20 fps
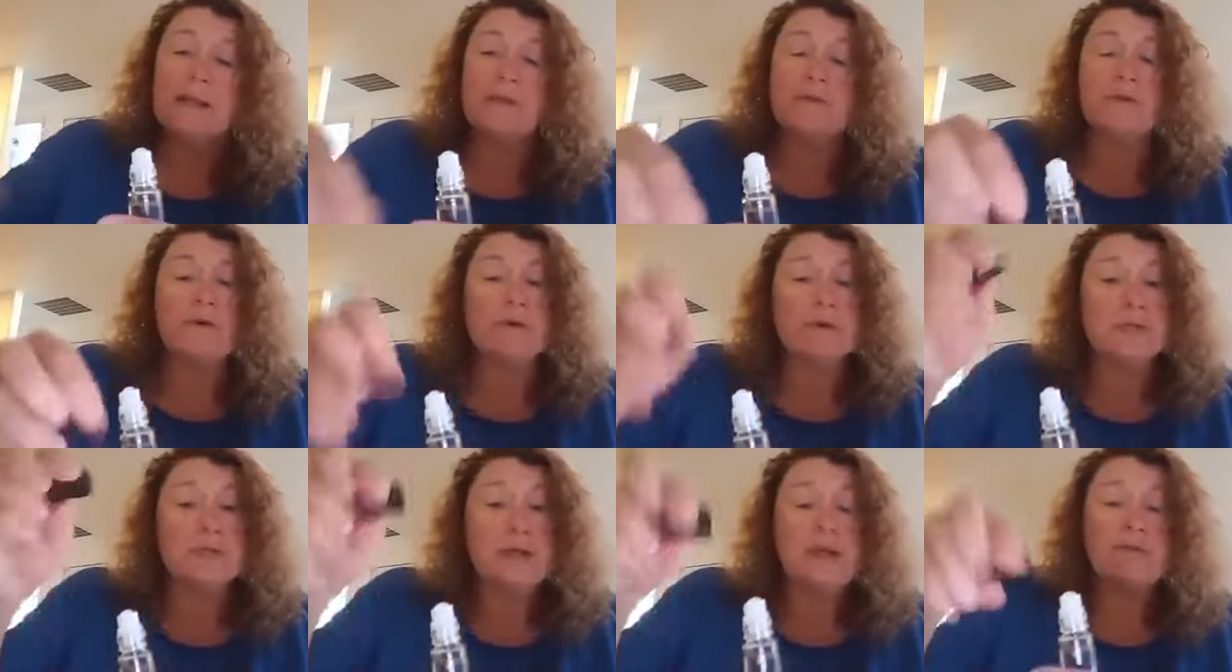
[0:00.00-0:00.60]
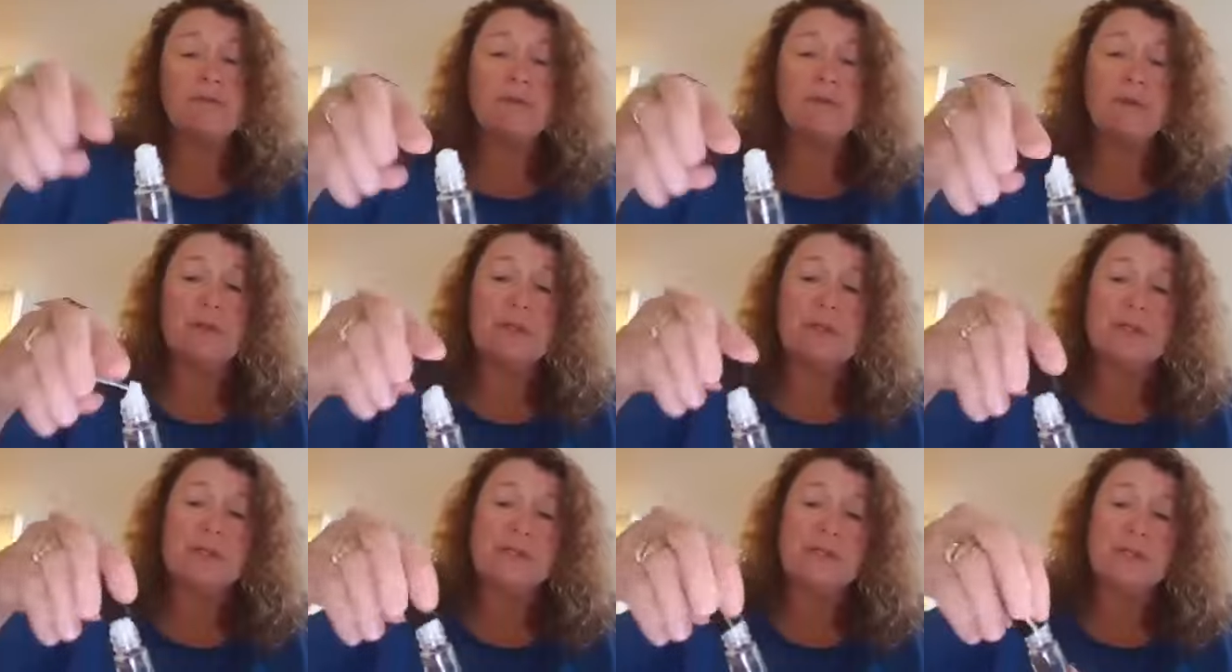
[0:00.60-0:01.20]
of course, you have your
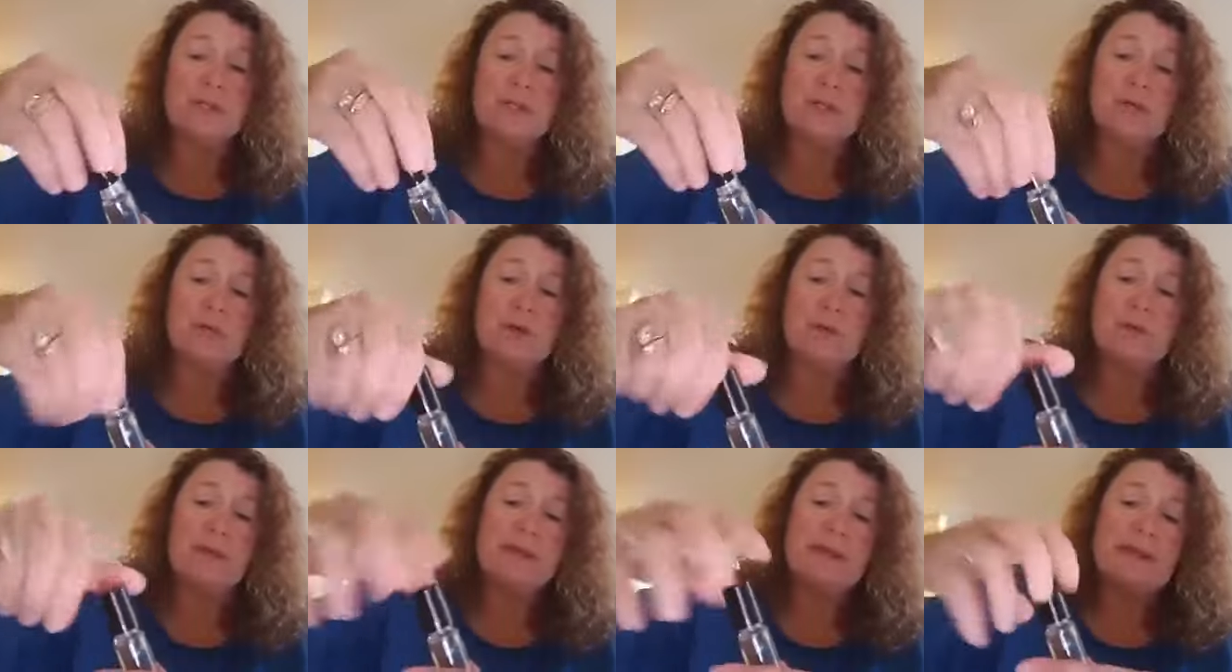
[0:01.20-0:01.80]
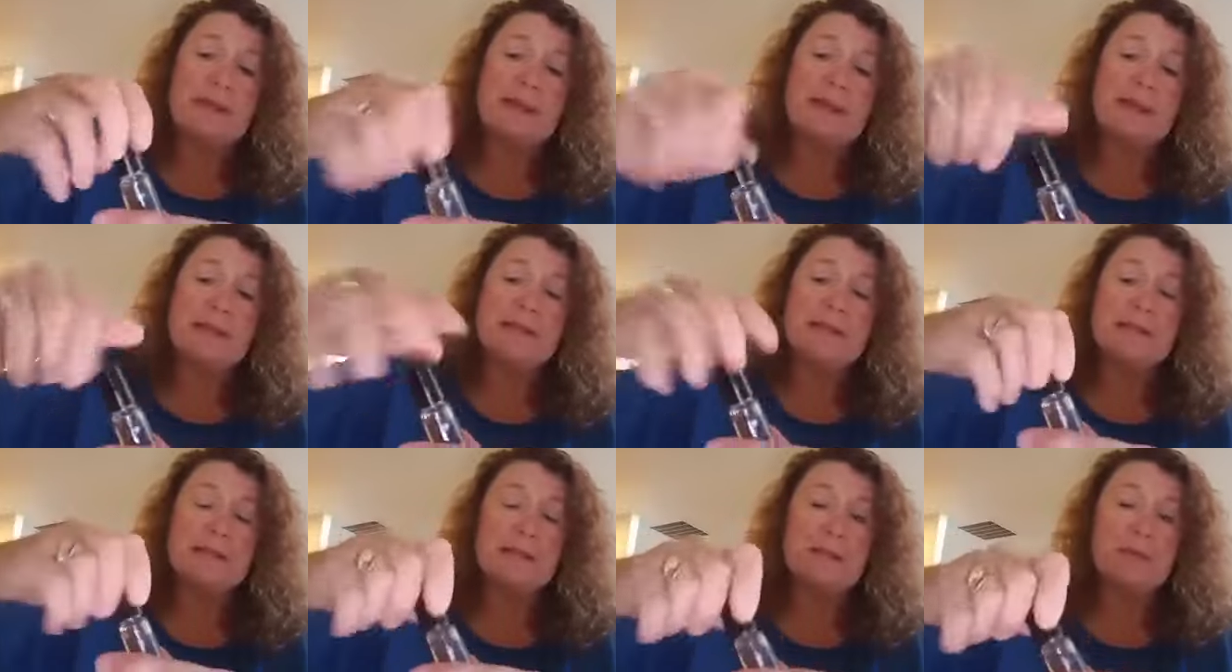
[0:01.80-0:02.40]
lid, so you're going to want to make
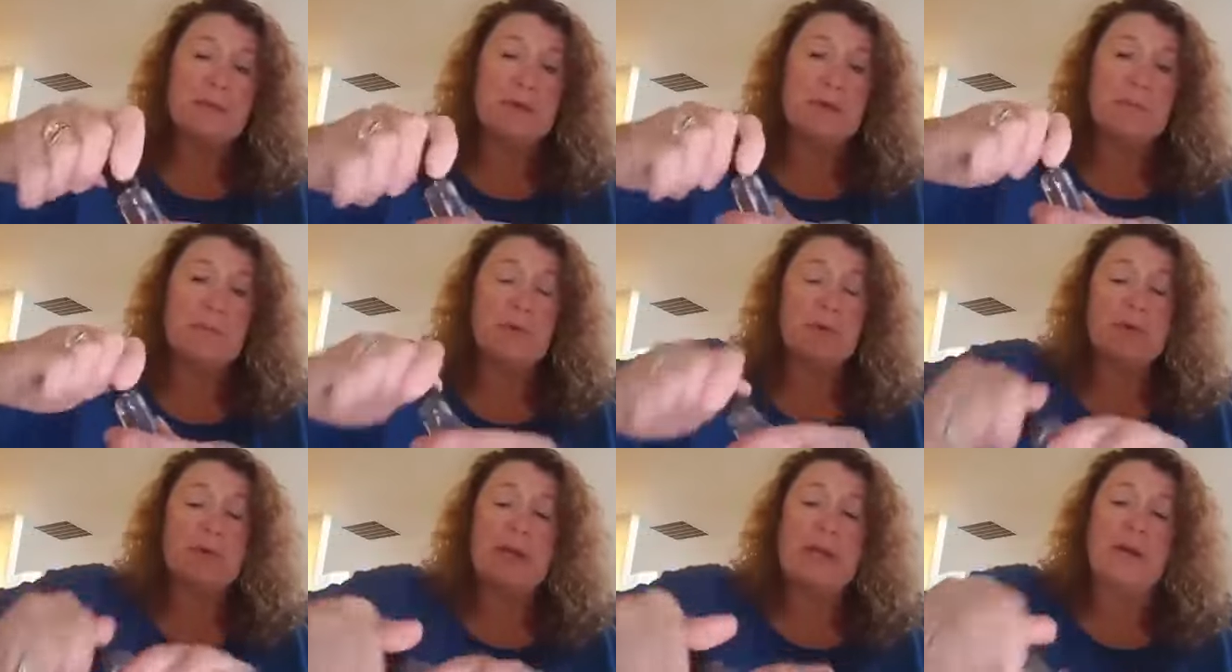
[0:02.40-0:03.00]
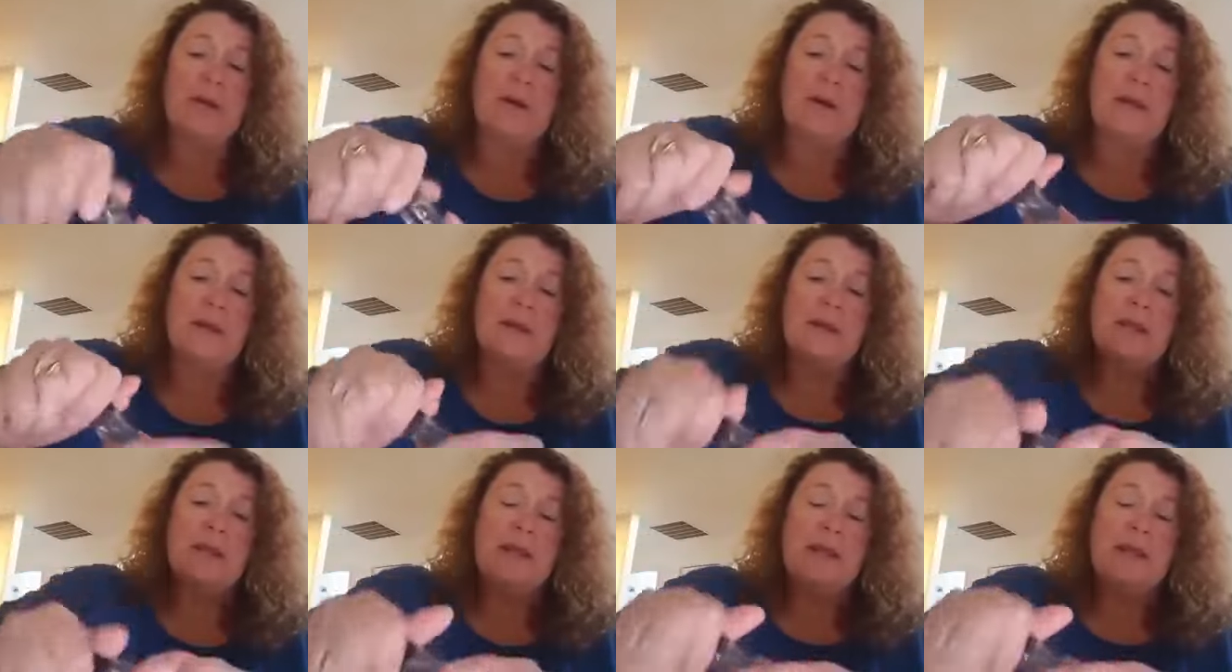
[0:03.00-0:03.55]
that. And I'm going to put that on.